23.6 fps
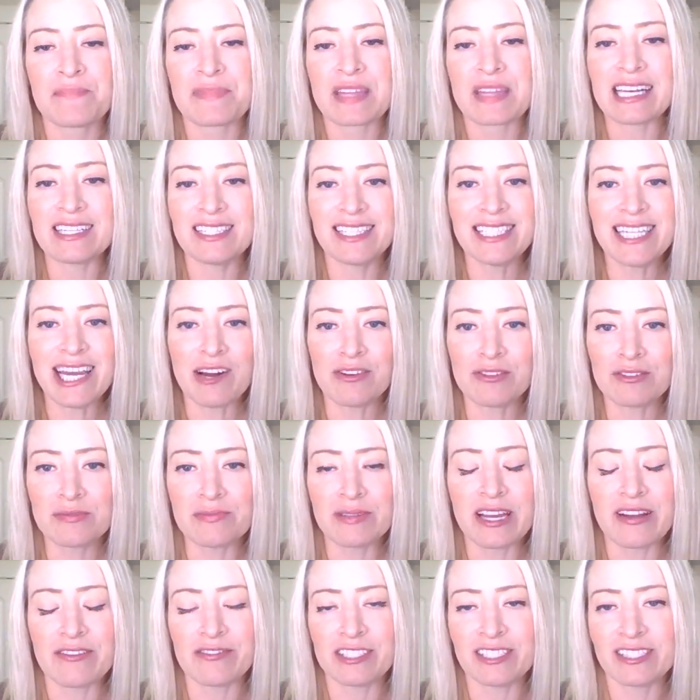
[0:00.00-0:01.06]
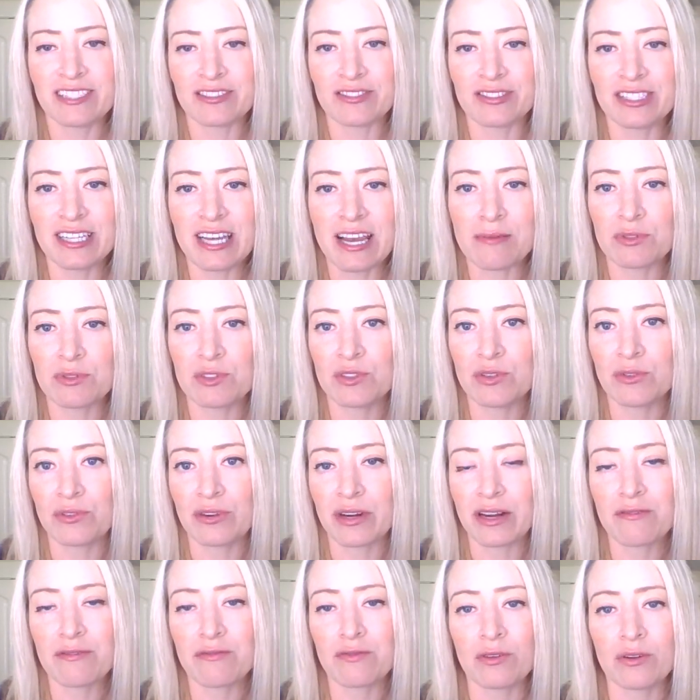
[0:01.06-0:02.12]
astound me every single day. I'm so
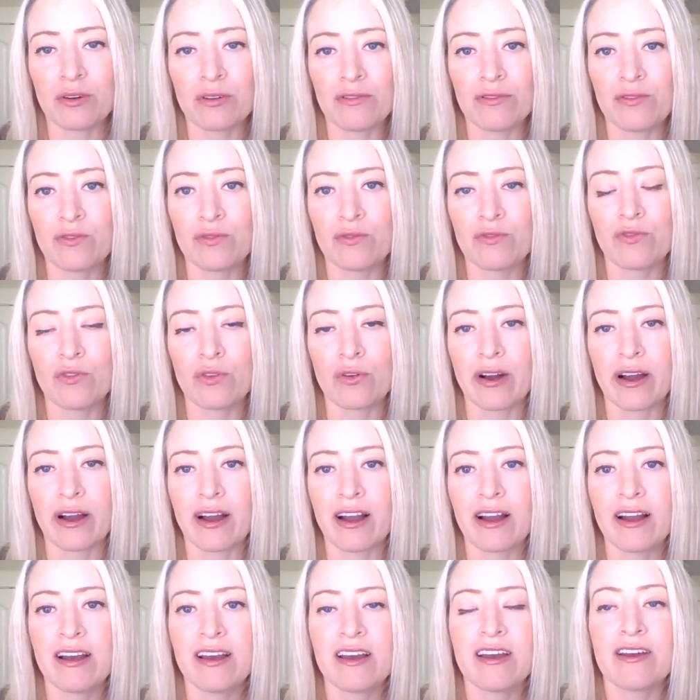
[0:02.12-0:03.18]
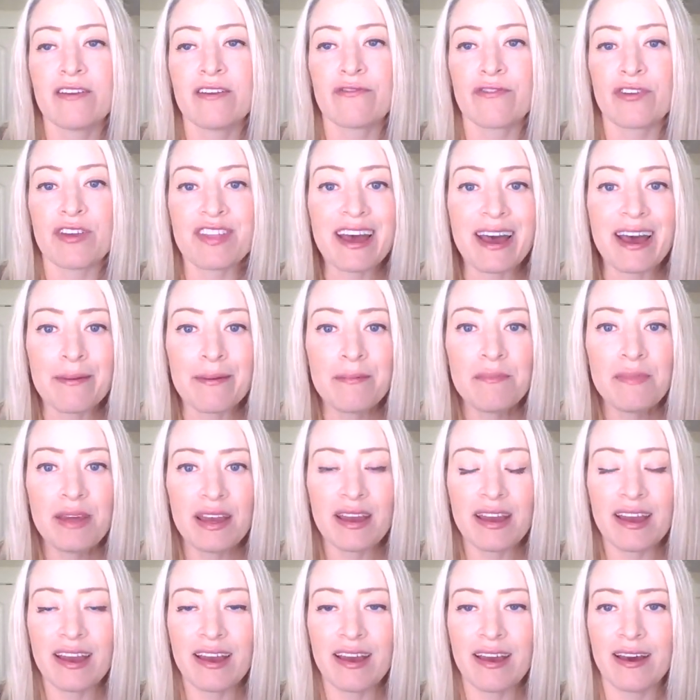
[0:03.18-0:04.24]
grateful for them.
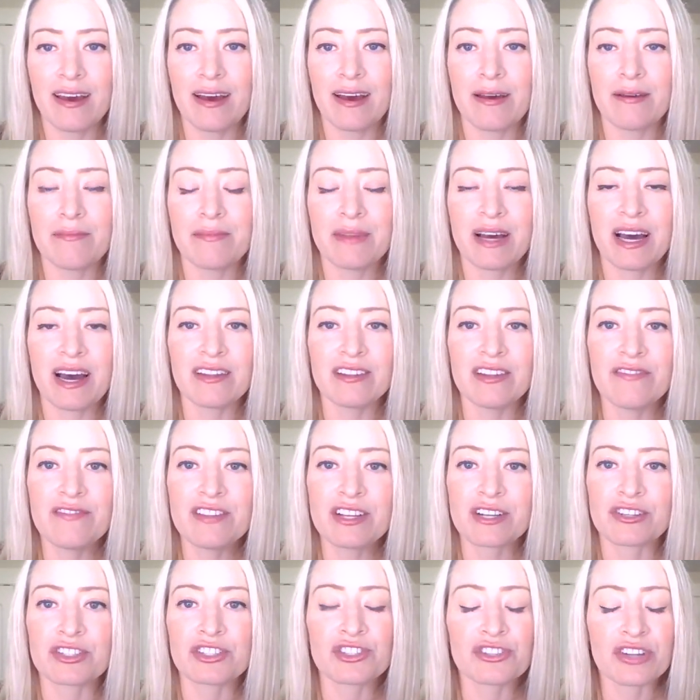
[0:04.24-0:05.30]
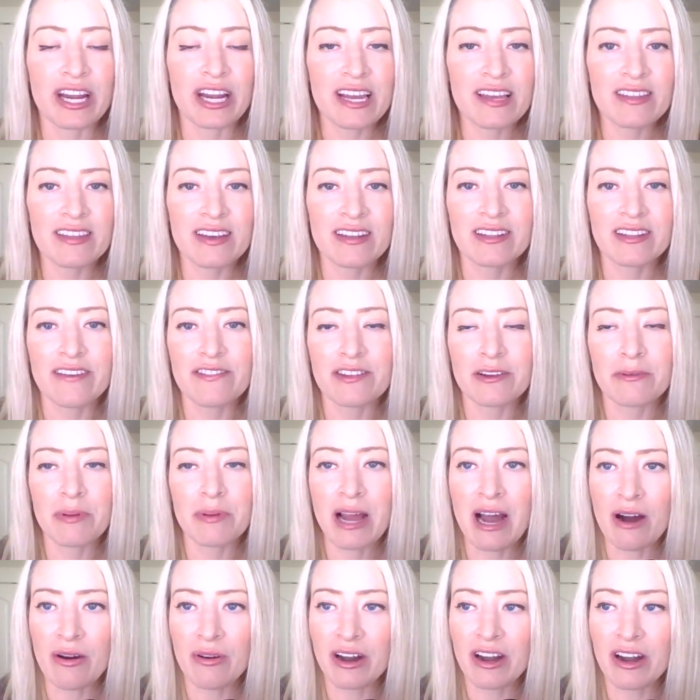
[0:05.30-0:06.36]
I love their strength. I love their
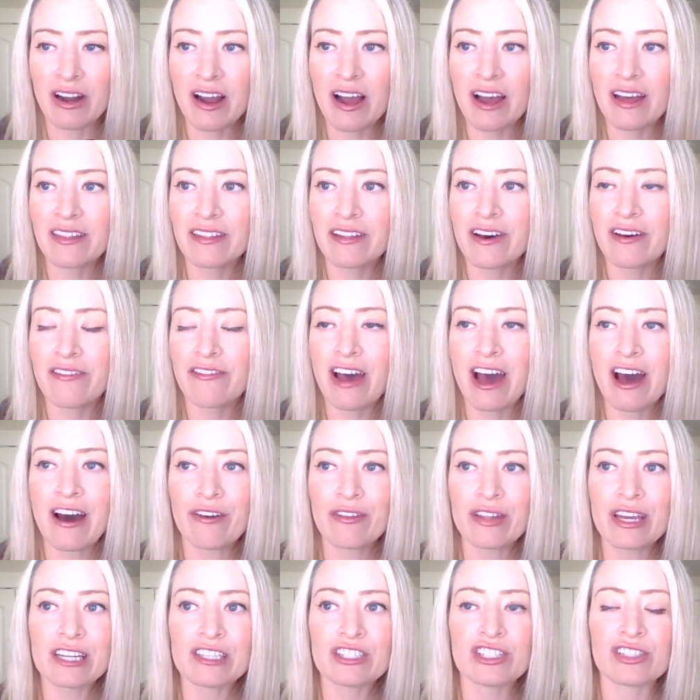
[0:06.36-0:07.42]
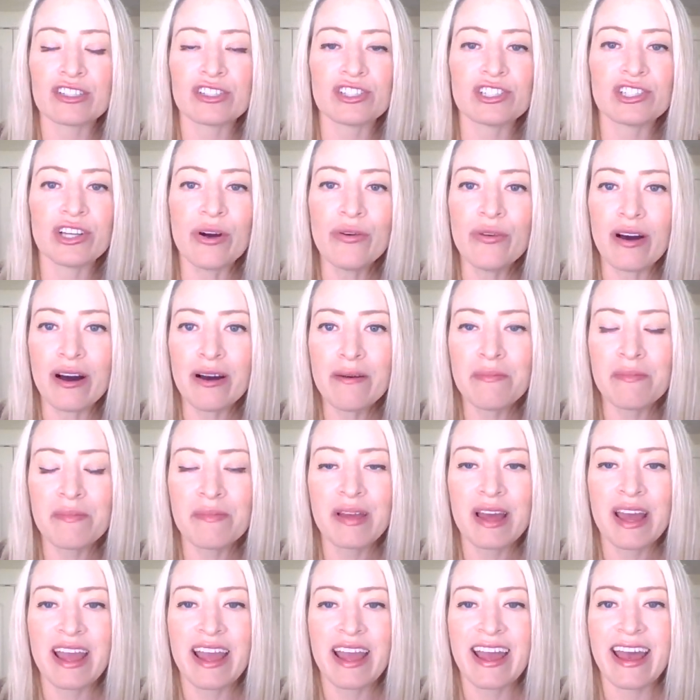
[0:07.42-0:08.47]
power. I love how they just show up
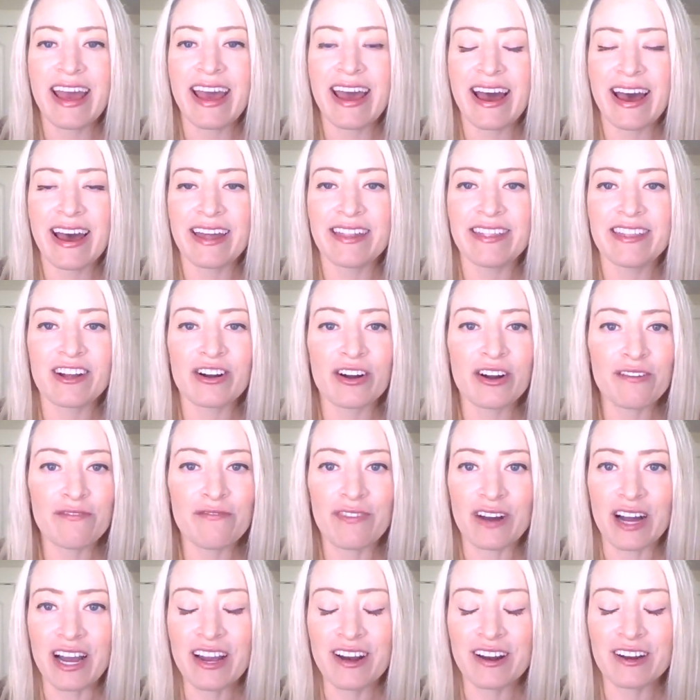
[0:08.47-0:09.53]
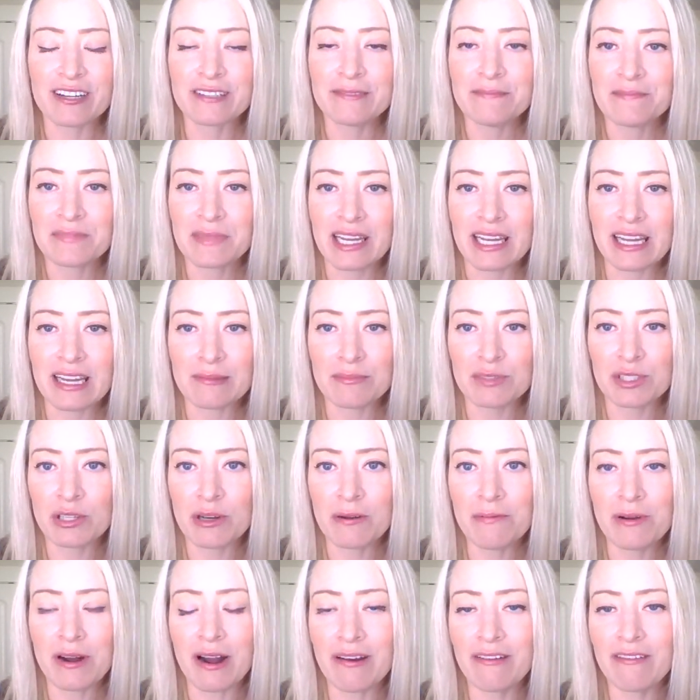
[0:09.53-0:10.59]
and they're on fire. Like, I'm so
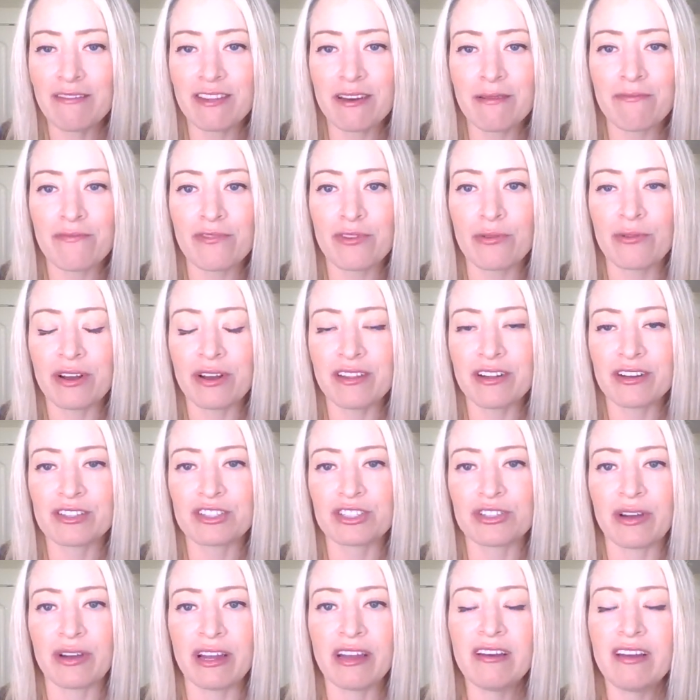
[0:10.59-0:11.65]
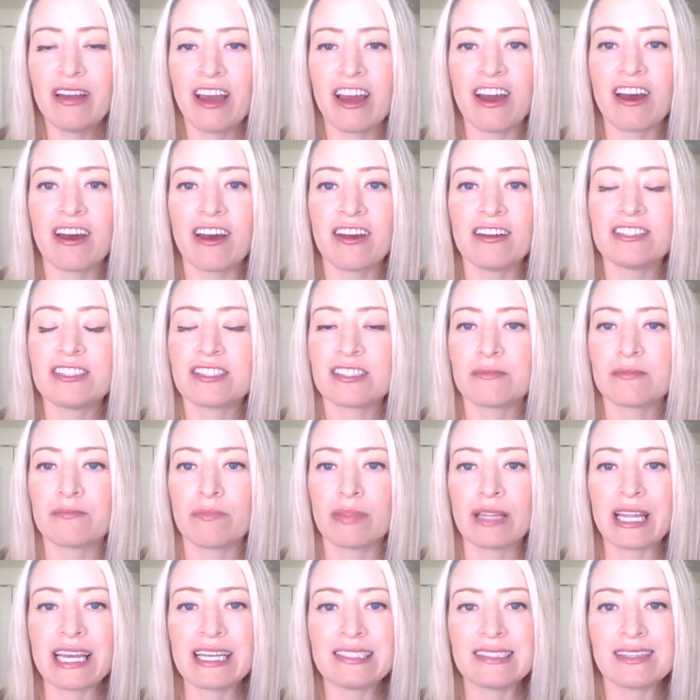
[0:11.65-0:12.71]
proud of them for what they're doing and just
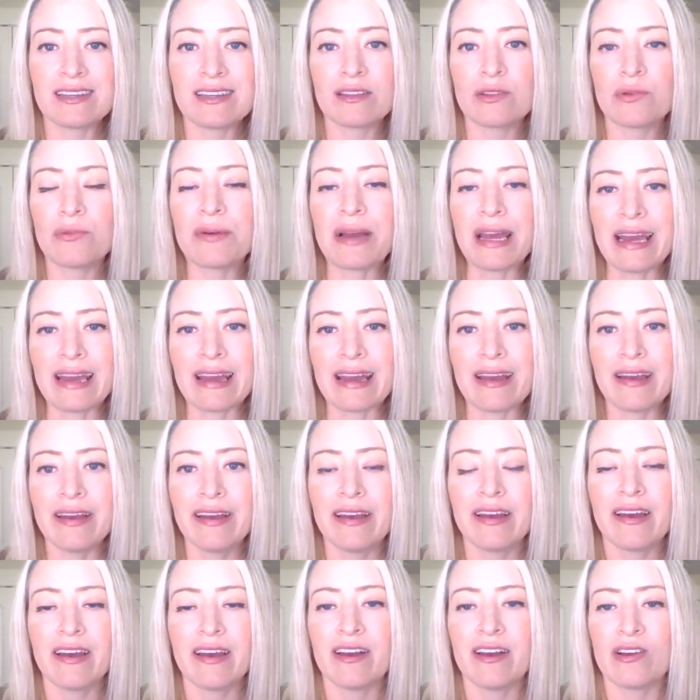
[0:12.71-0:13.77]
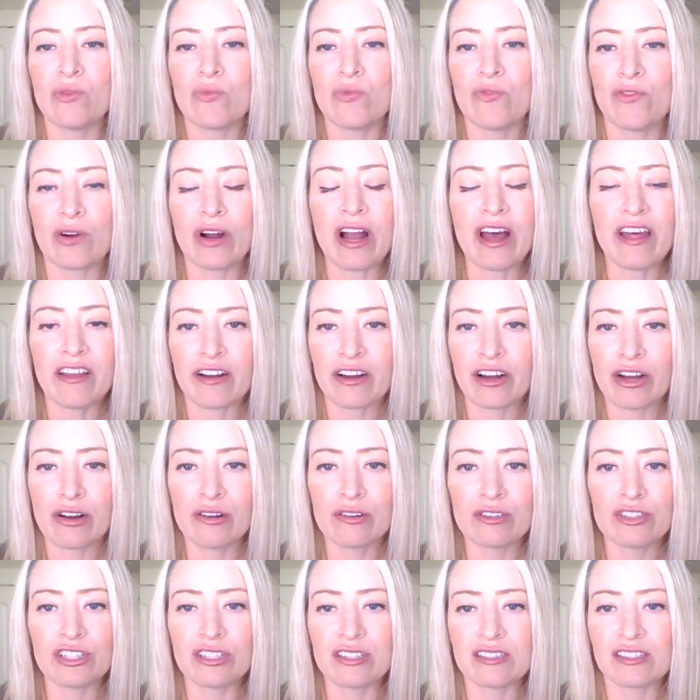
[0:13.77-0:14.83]
blazing the way for other
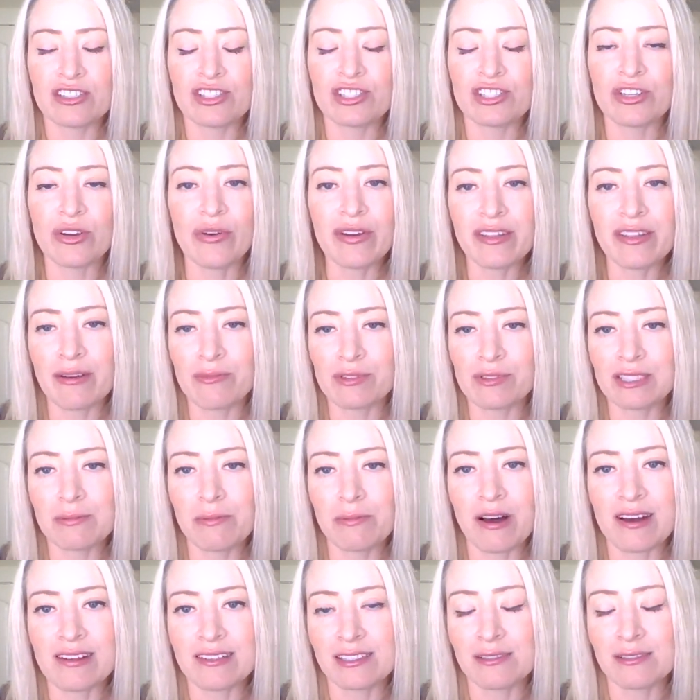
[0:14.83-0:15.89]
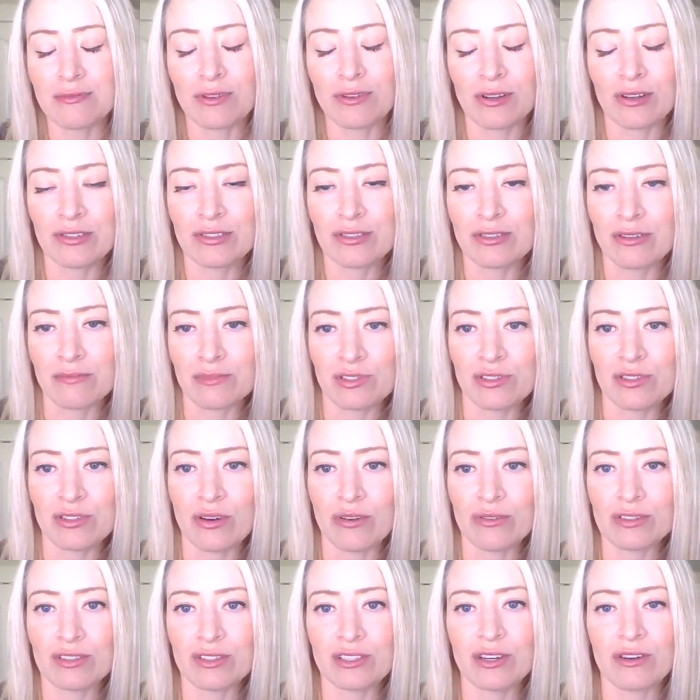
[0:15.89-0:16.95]
coaches and showing them what's possible. So I'm
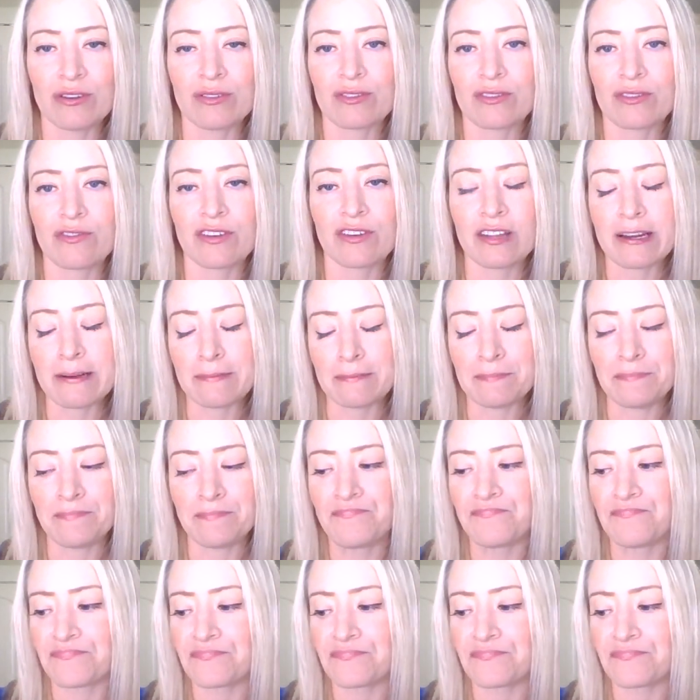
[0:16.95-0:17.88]
so stoked for them.